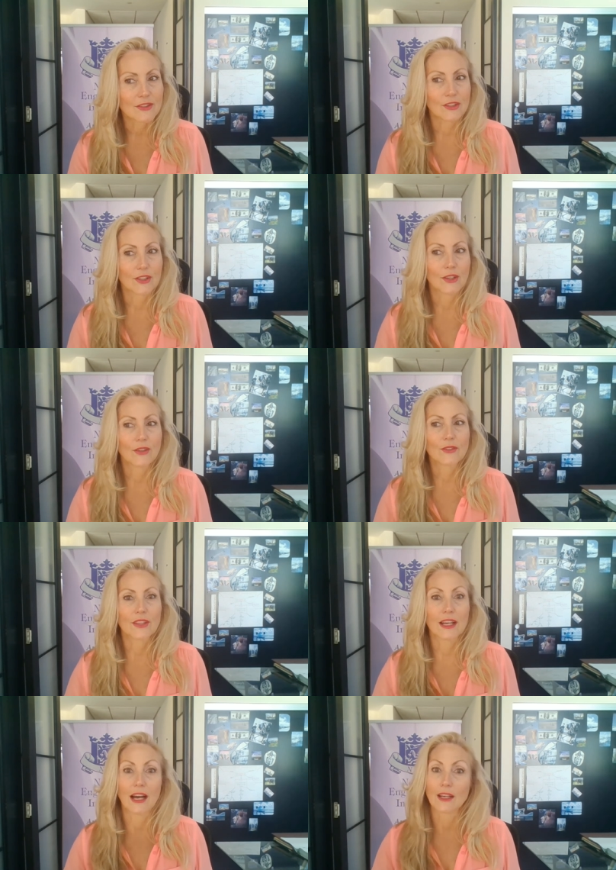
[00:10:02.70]
you know,
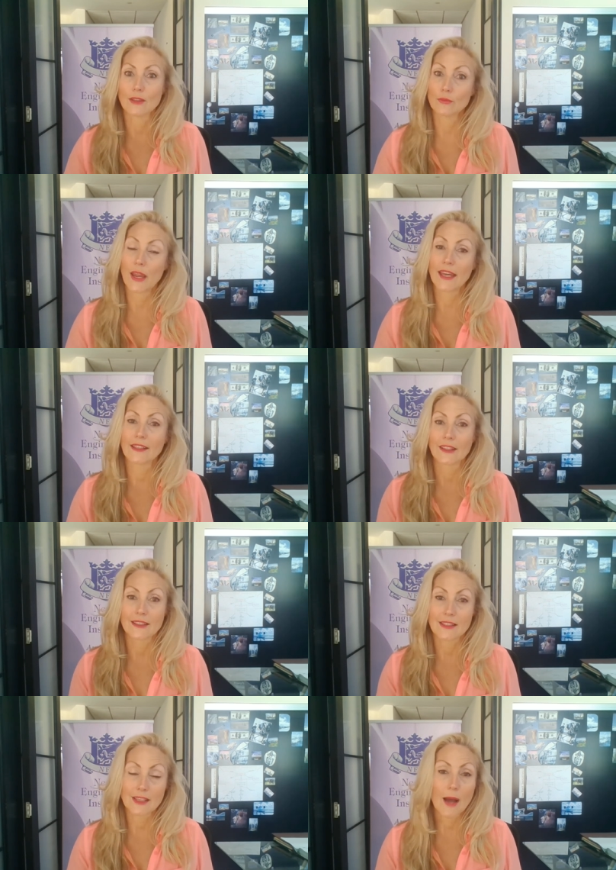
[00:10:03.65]
the color red on a
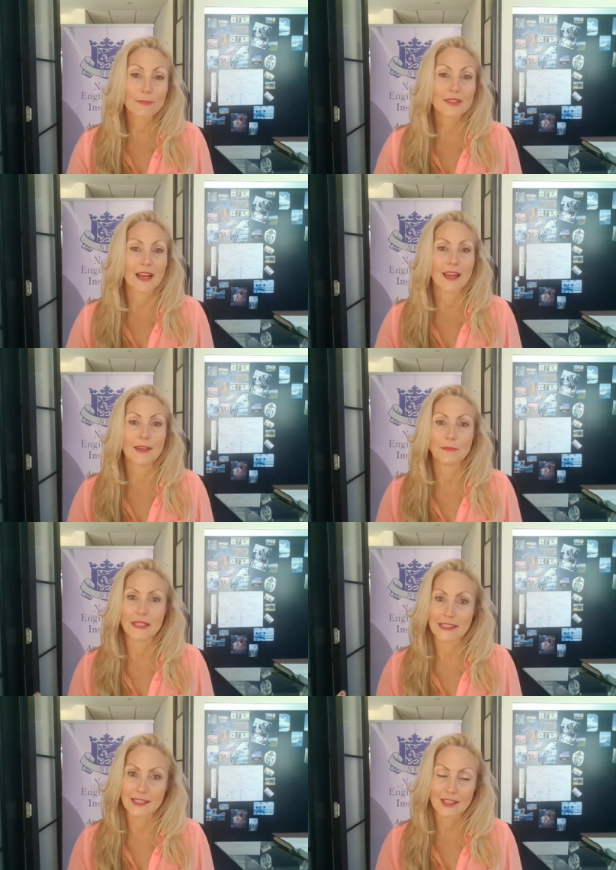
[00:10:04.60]
stop sign
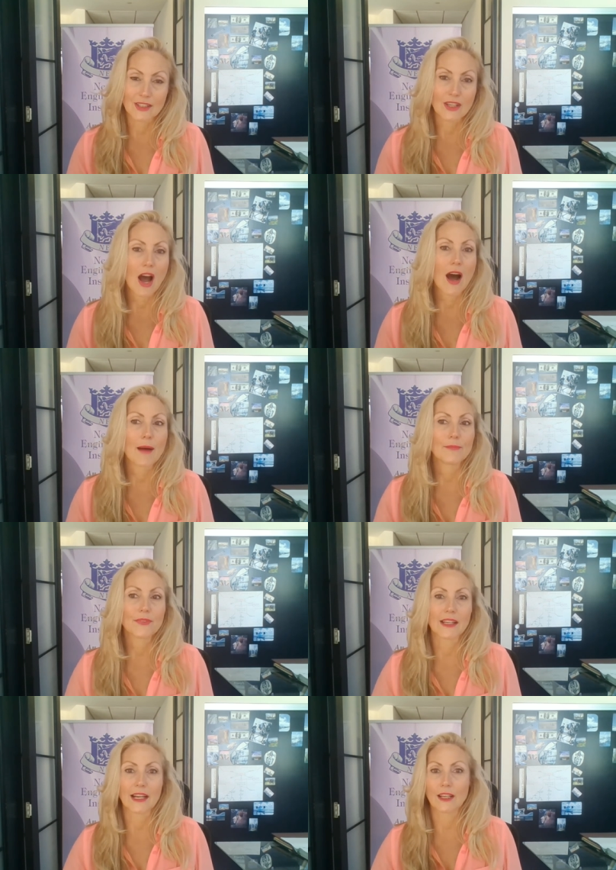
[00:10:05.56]
means stop,
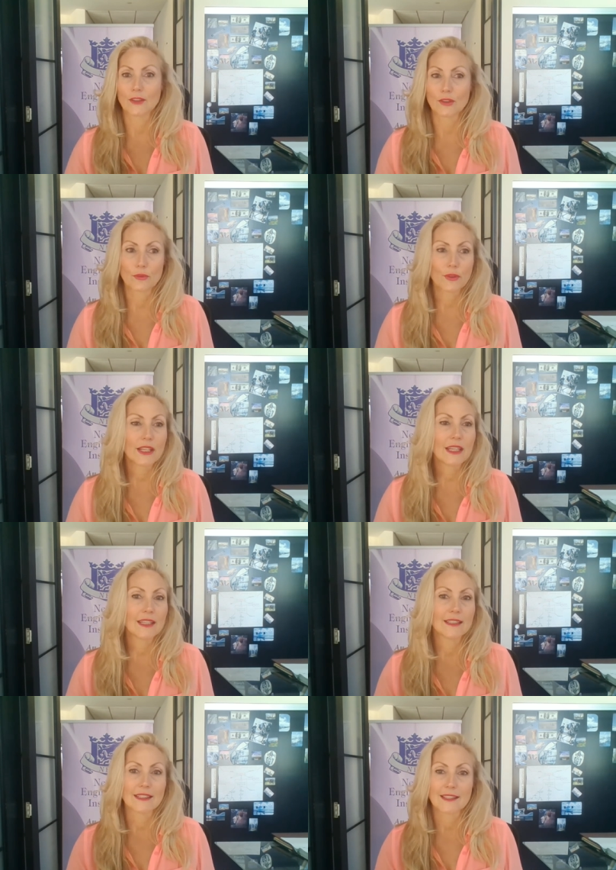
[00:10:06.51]
the color
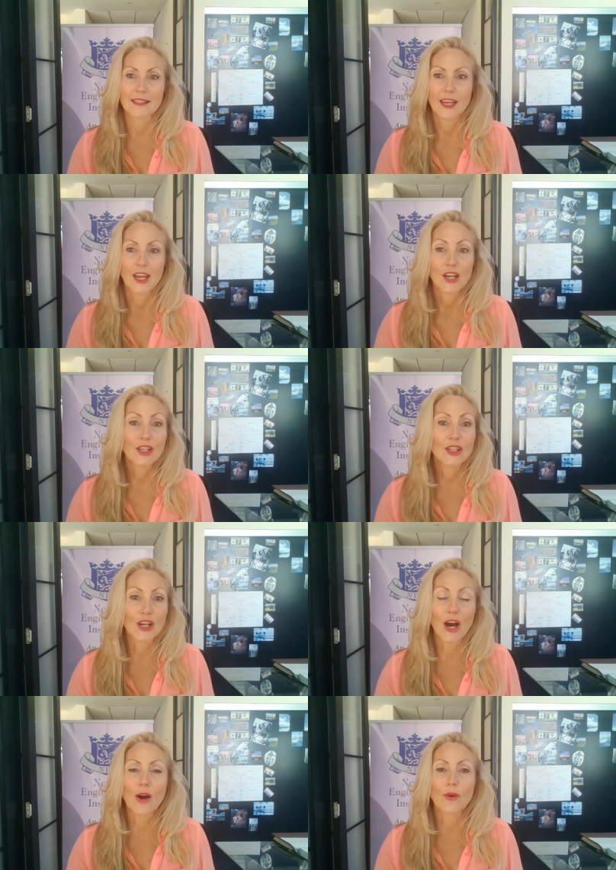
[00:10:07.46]
green is
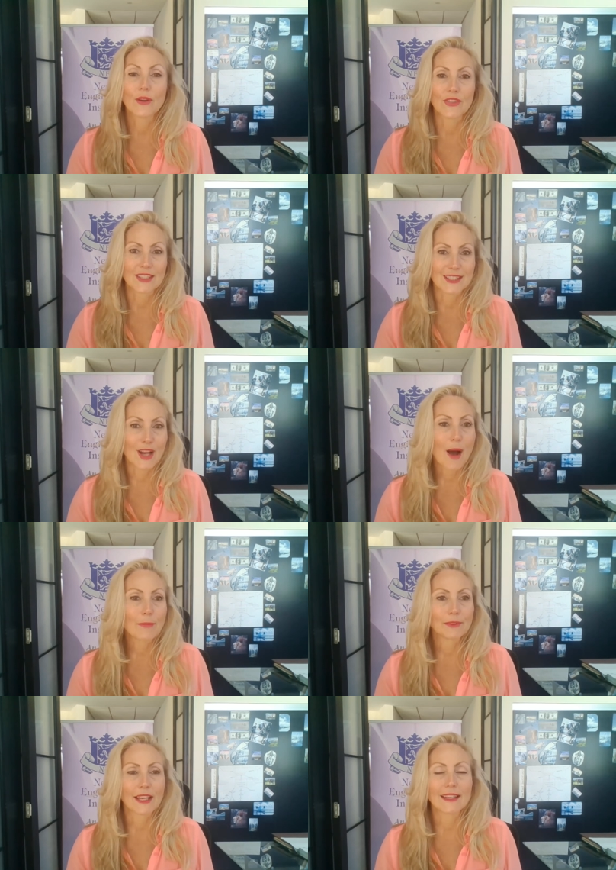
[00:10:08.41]
go at the
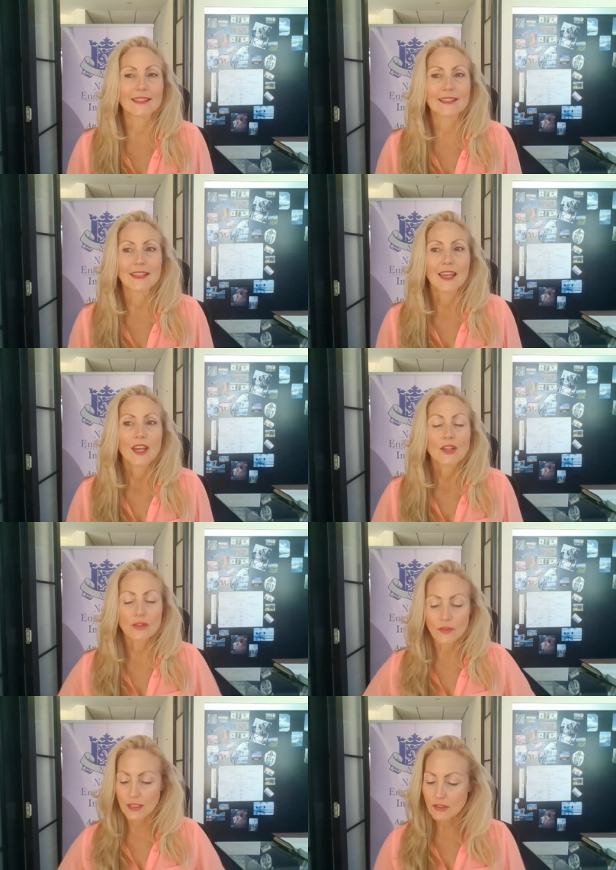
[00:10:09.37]
stoplights.
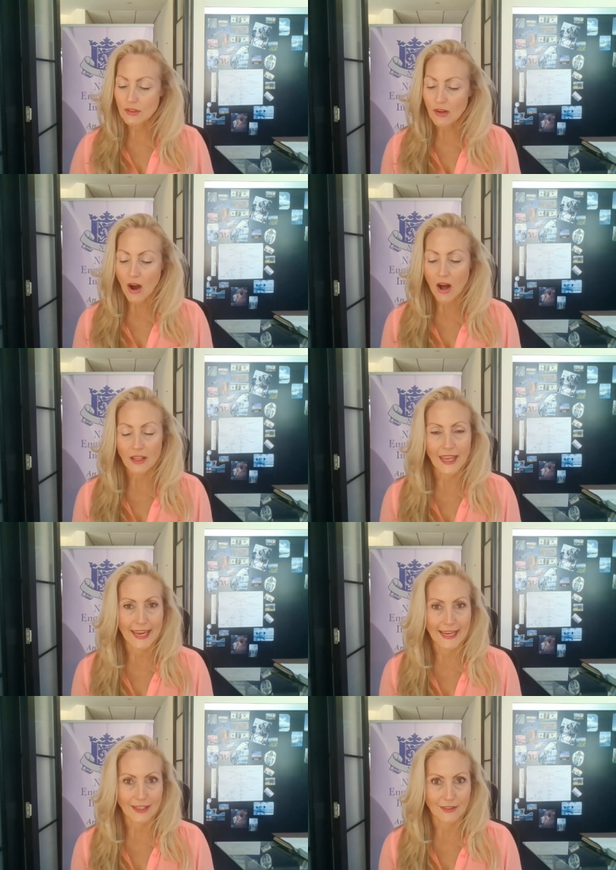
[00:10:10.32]
So these are all
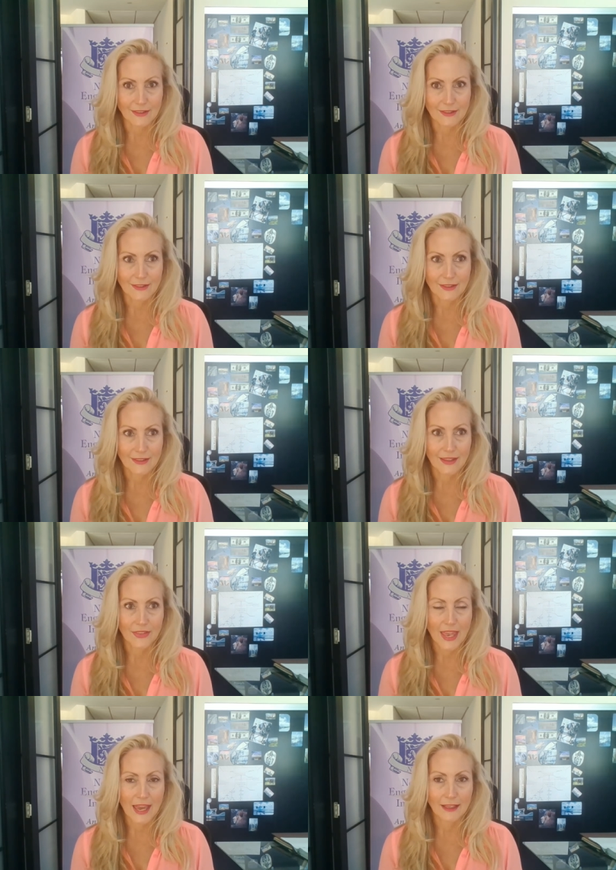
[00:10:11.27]
anchors
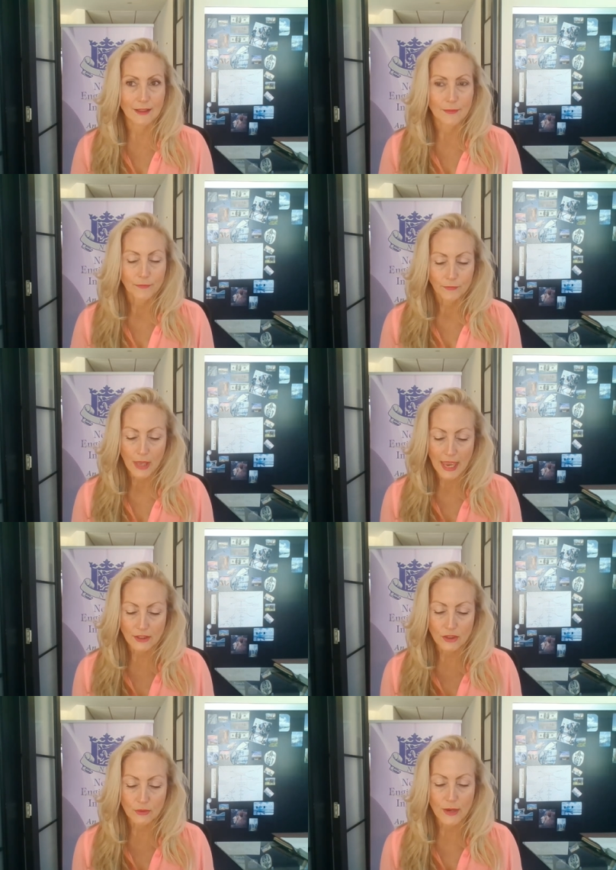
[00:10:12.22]
that
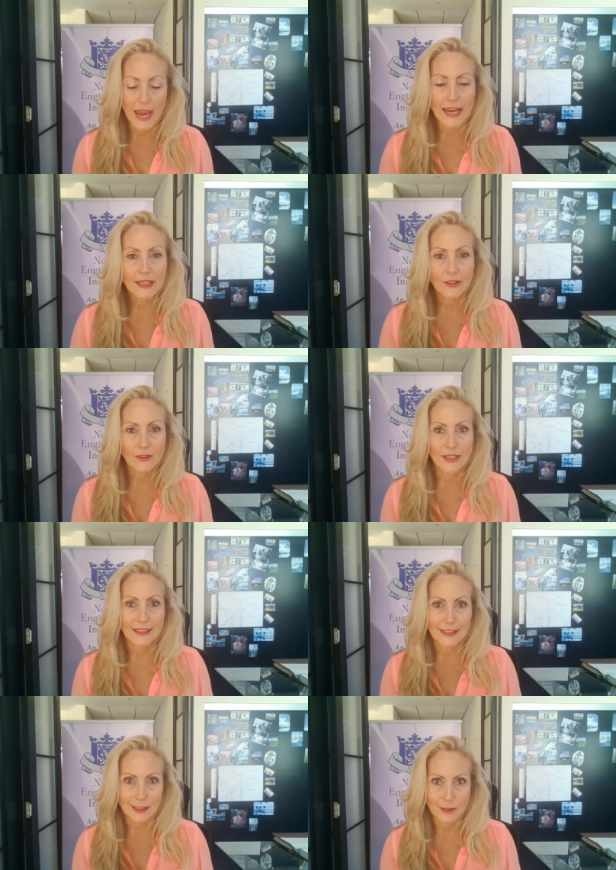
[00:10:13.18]
as you anchor in
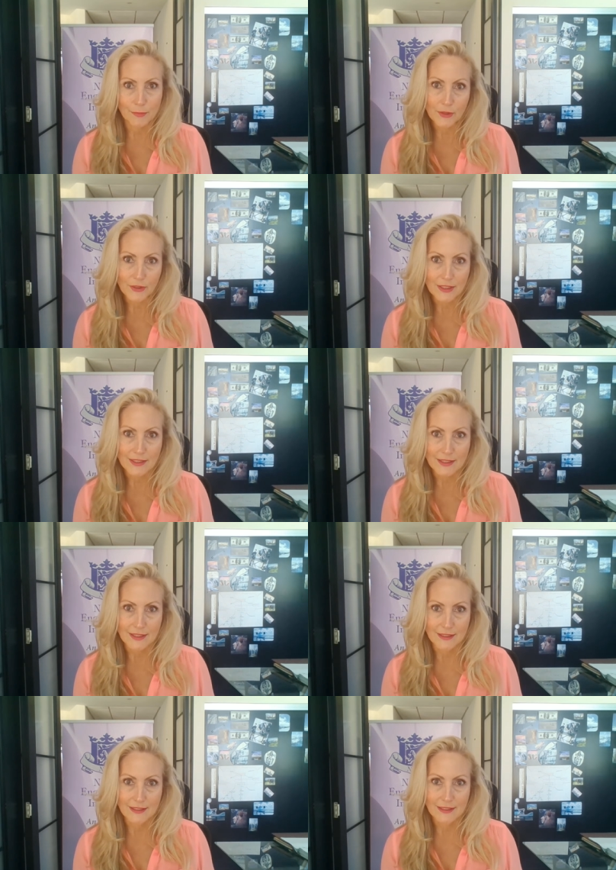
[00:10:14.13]

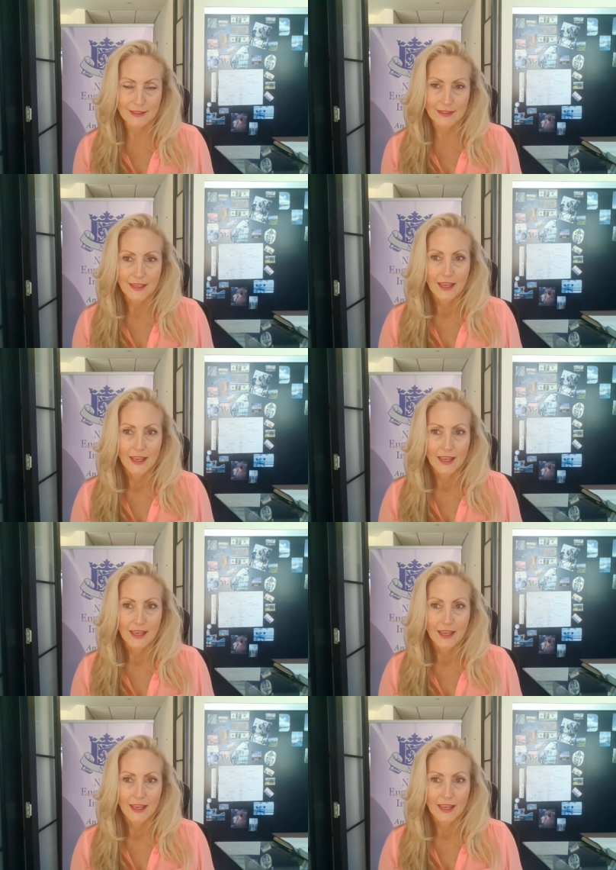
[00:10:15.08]
experiences,